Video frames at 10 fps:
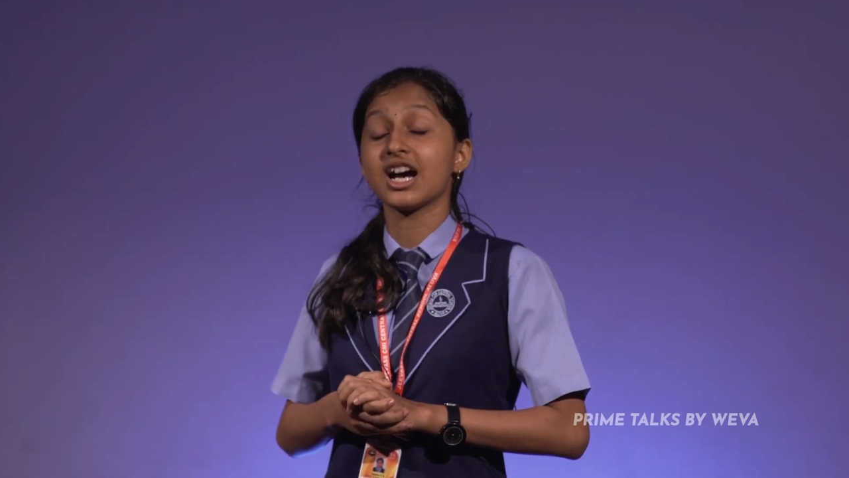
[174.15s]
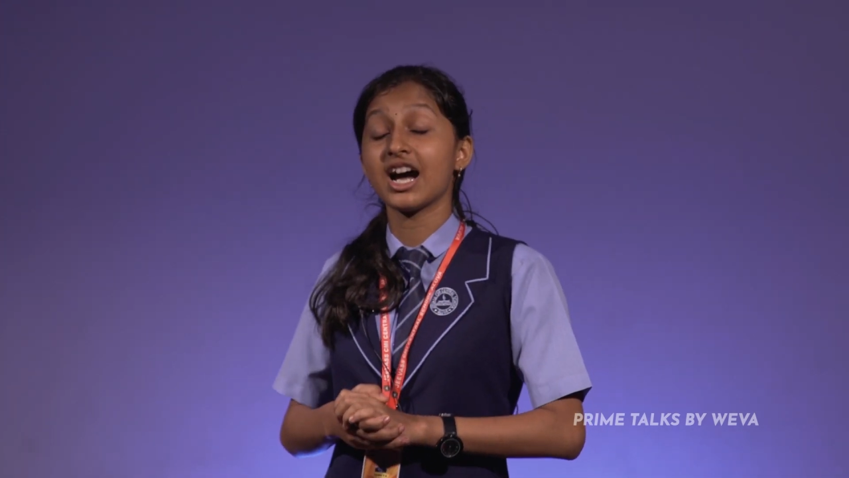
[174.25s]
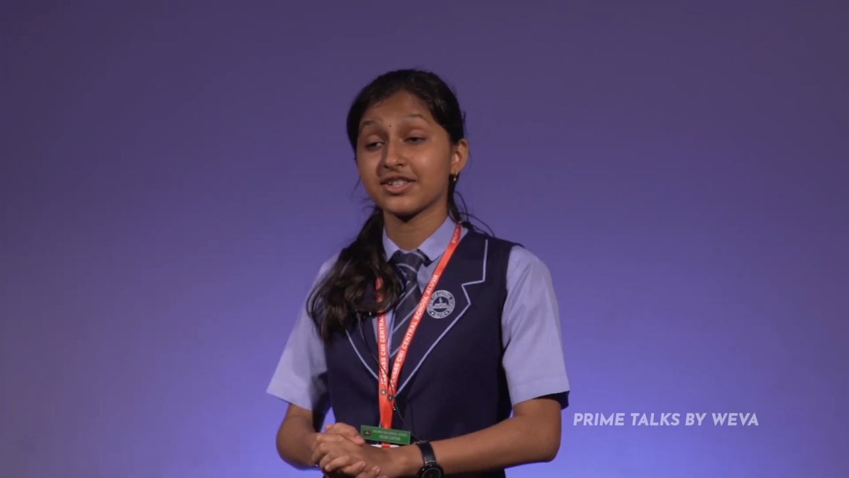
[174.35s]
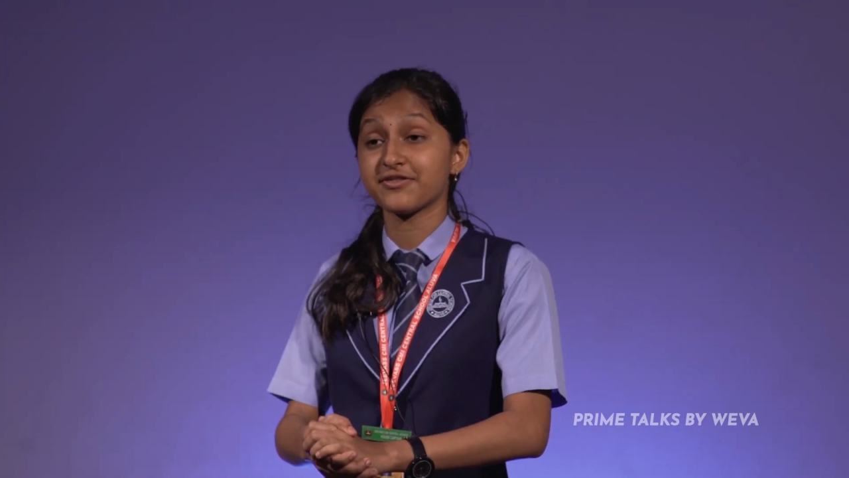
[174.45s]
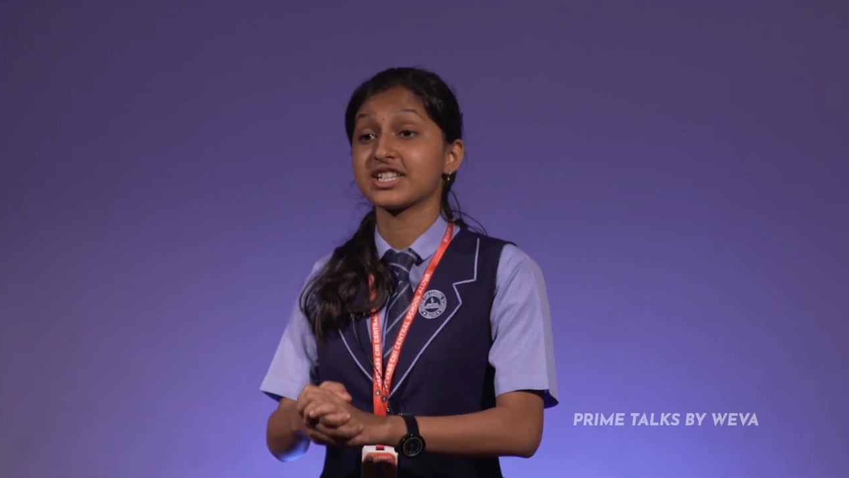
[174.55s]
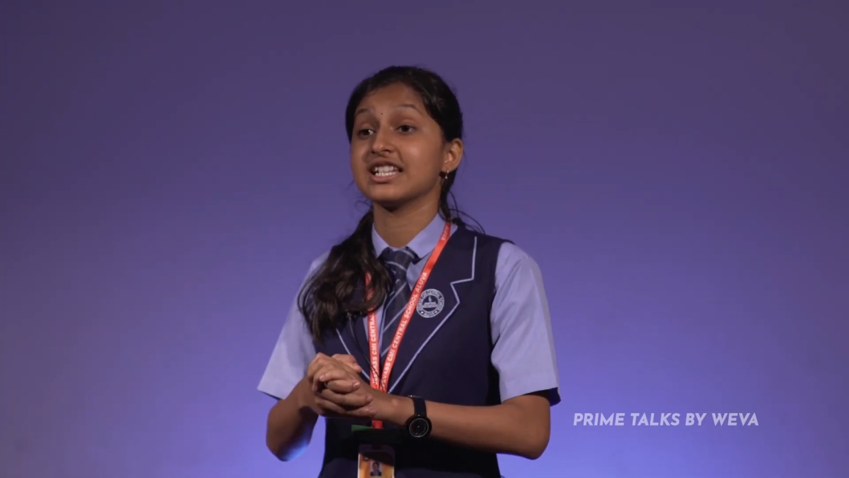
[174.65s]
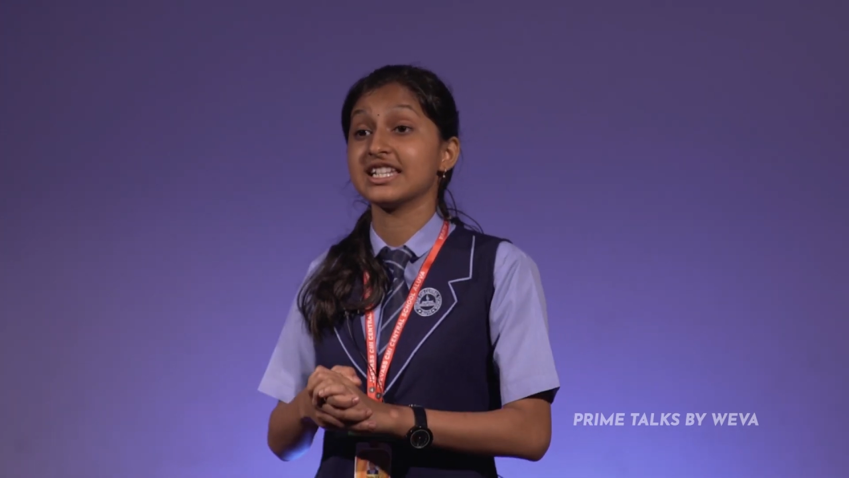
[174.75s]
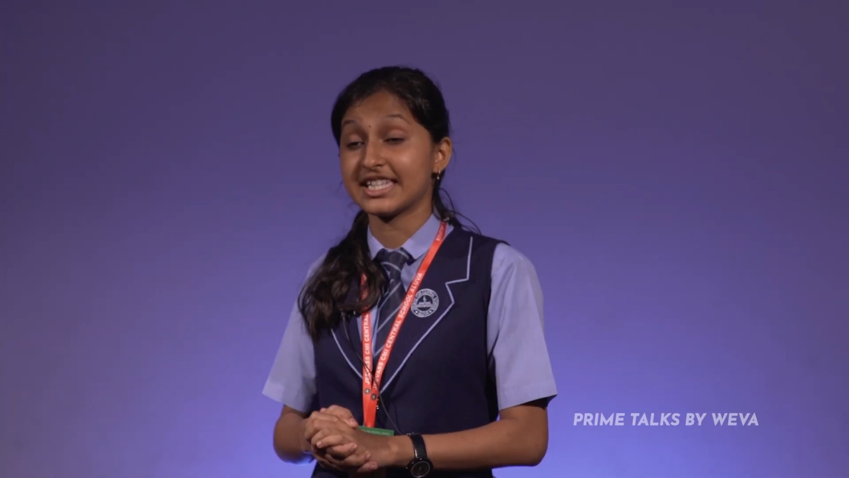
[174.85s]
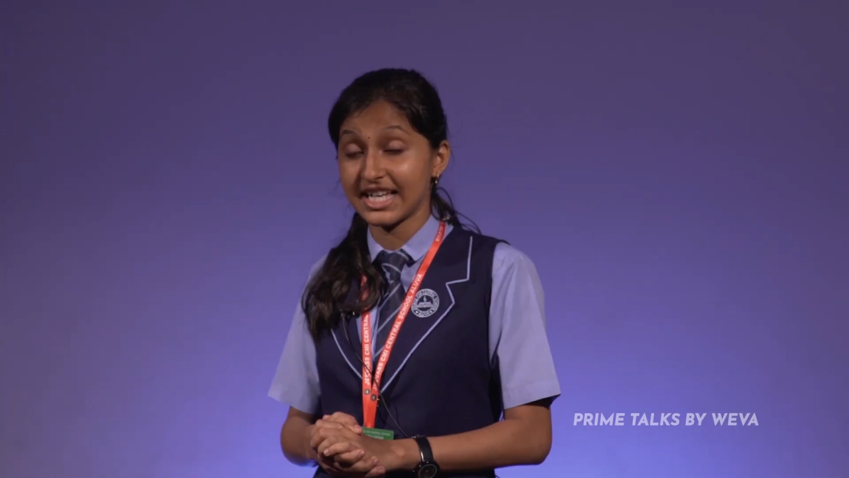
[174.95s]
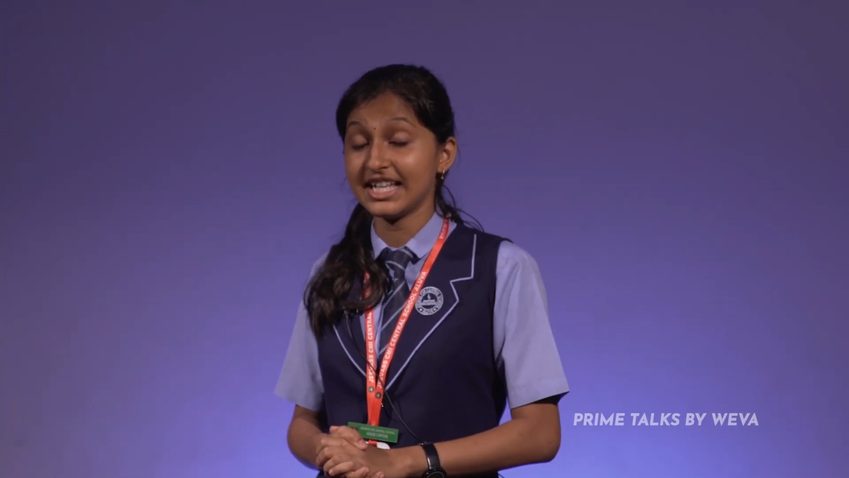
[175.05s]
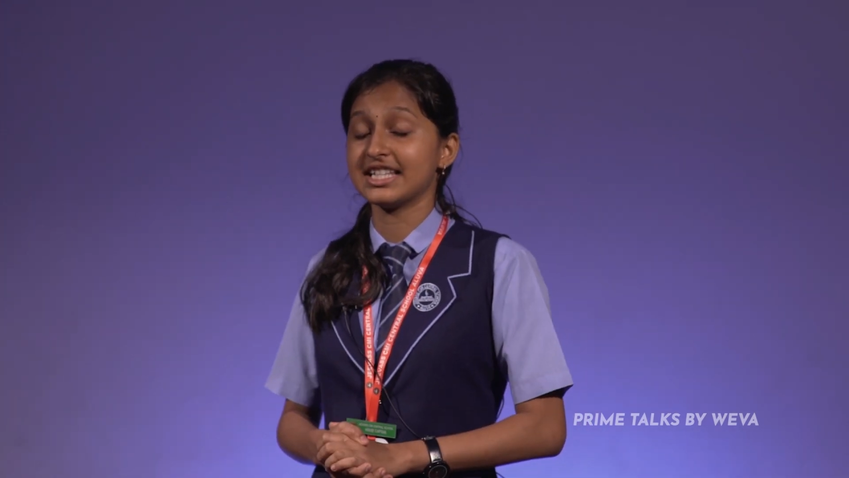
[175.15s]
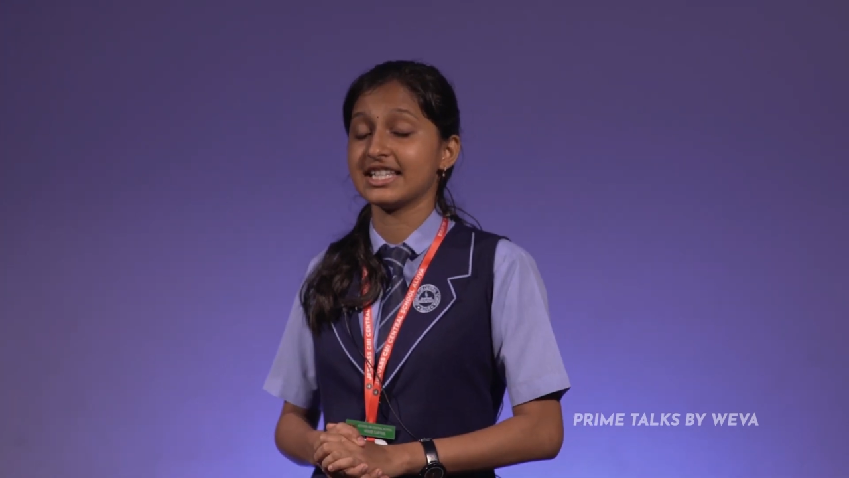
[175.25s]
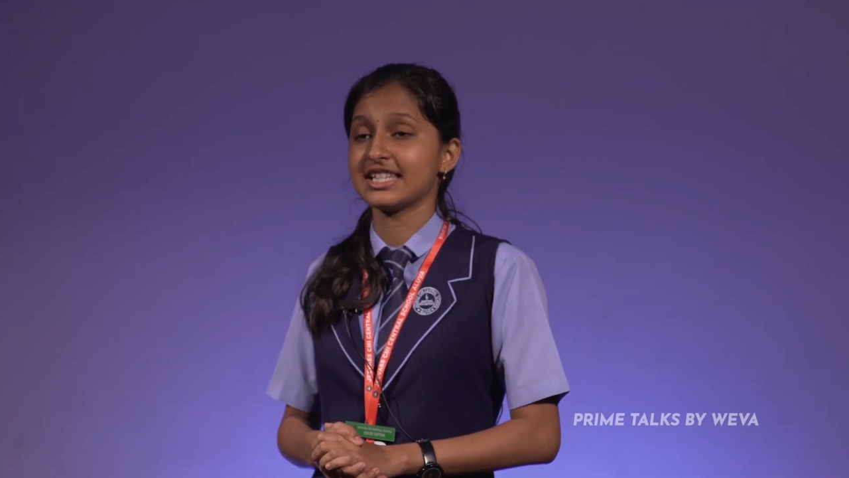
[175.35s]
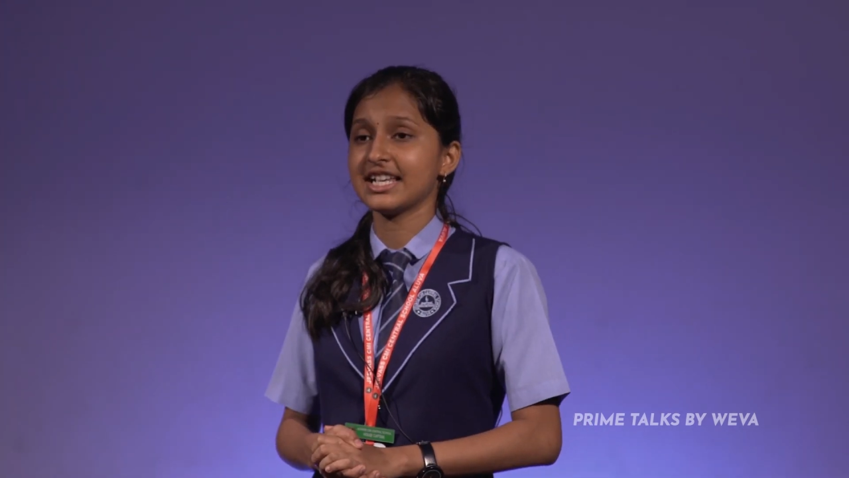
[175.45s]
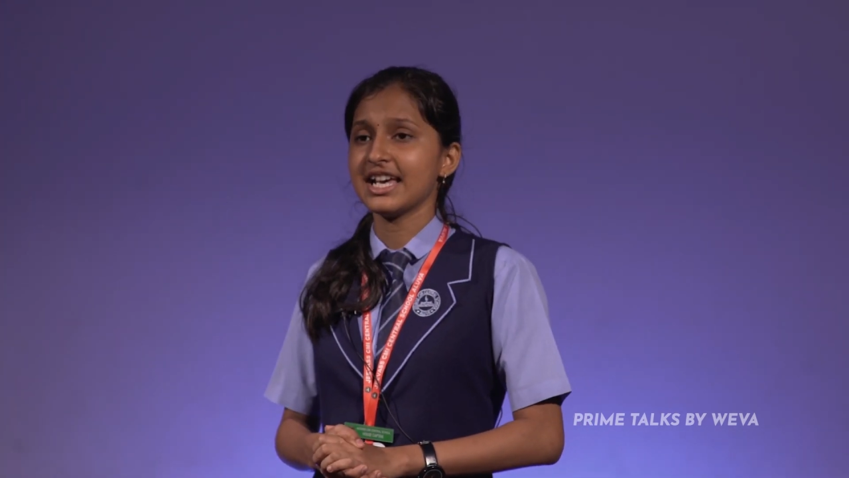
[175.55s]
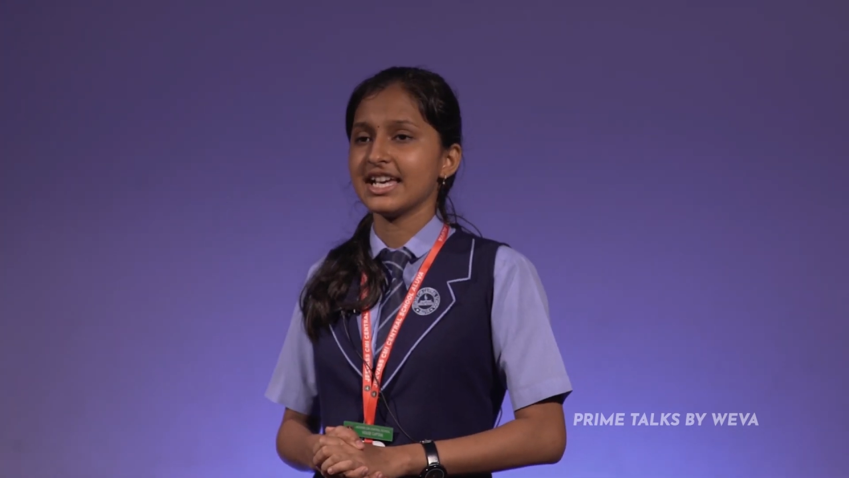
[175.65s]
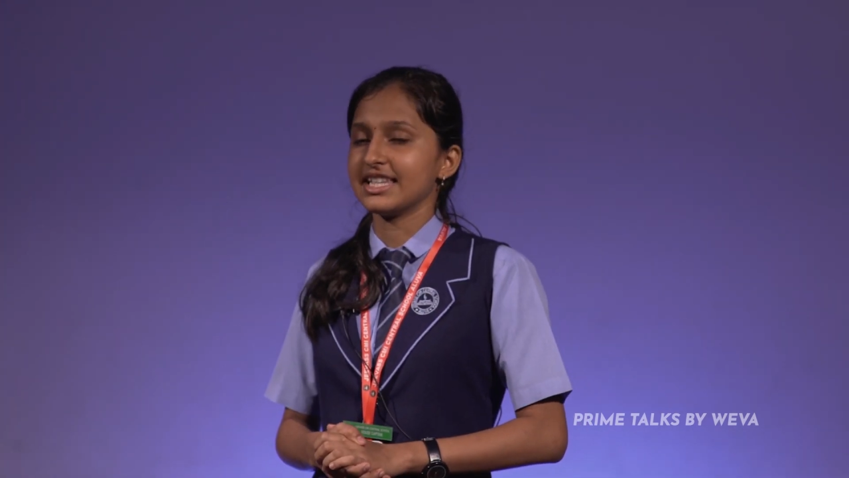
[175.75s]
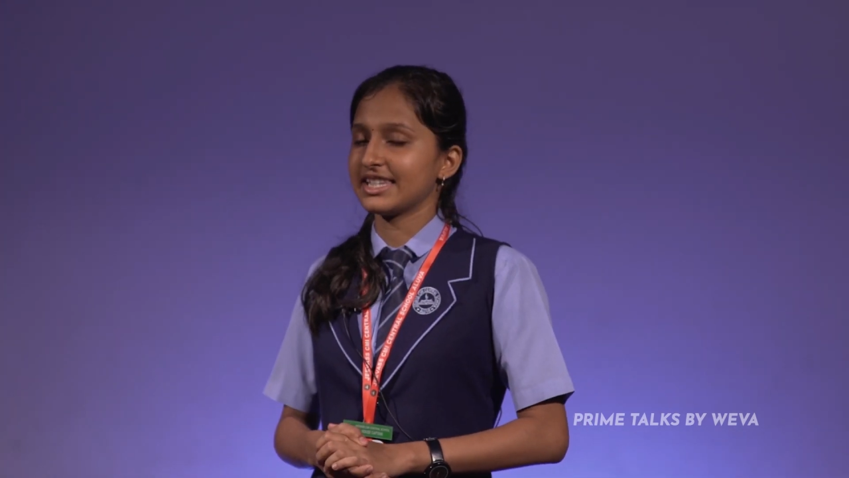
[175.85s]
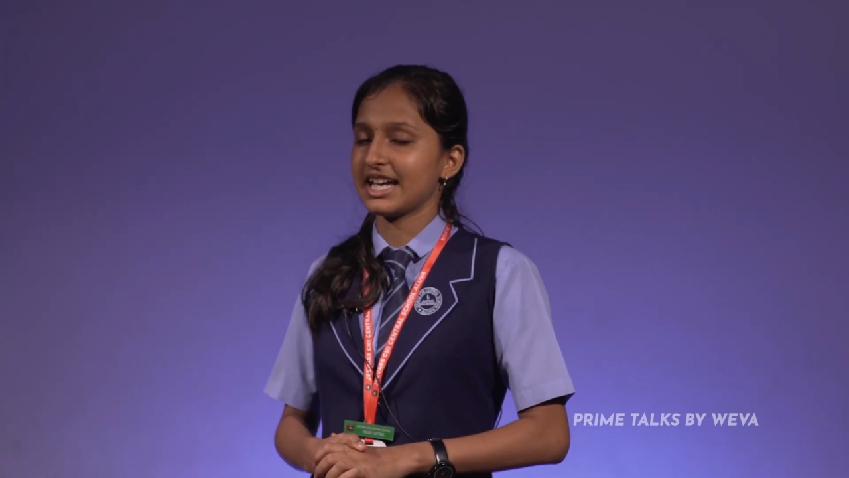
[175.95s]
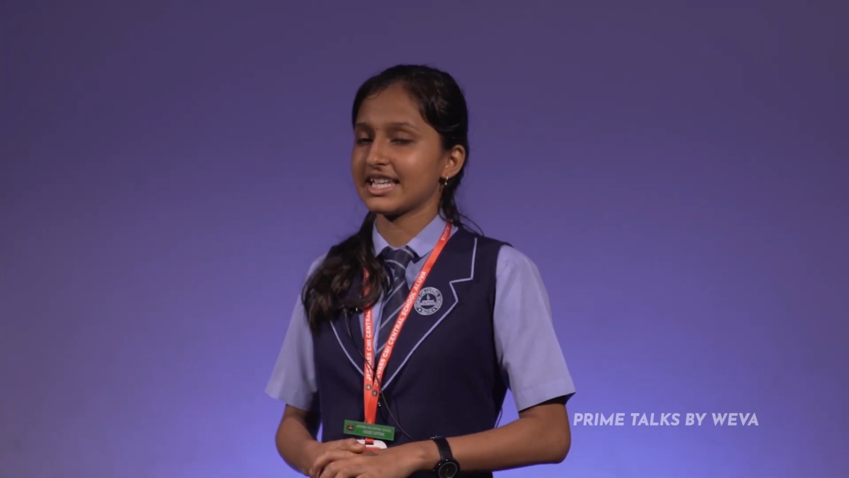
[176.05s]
artificial intelligence is